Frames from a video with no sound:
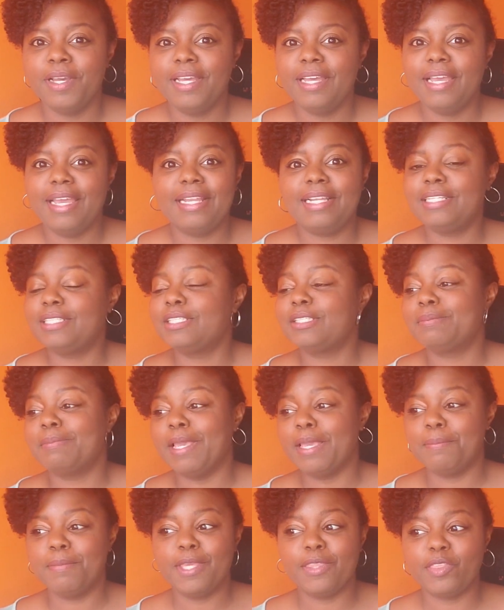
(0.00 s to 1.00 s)
And it just
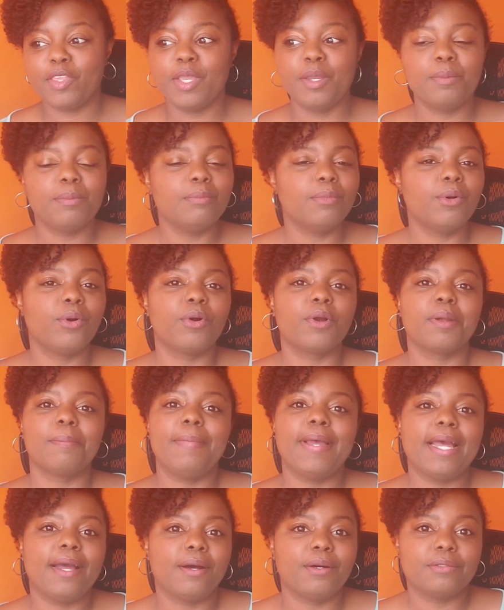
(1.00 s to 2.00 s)
made me think more
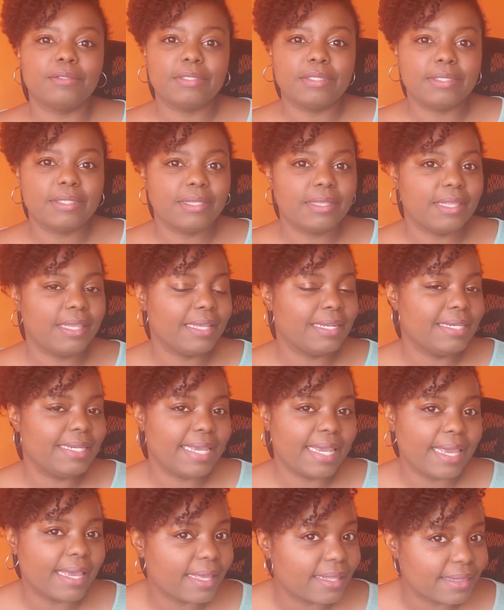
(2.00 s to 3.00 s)
about the
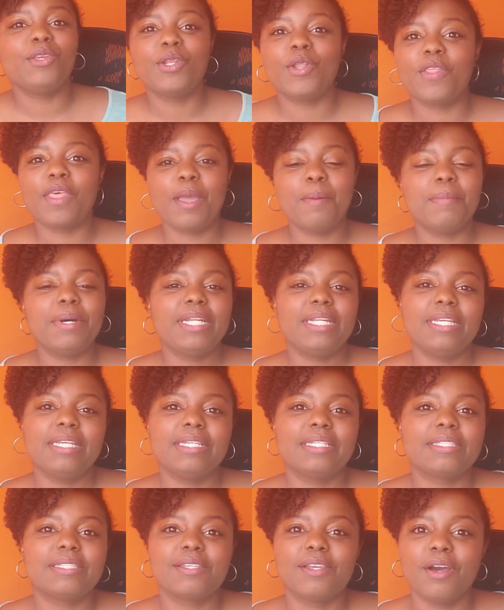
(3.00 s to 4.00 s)
debt. You know, that
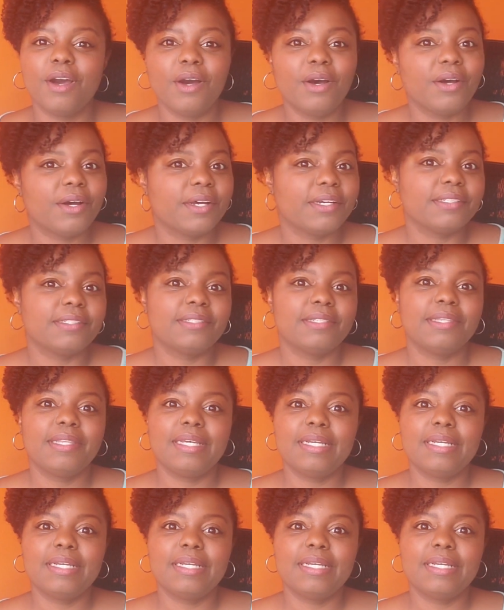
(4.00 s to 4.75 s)
money is gone.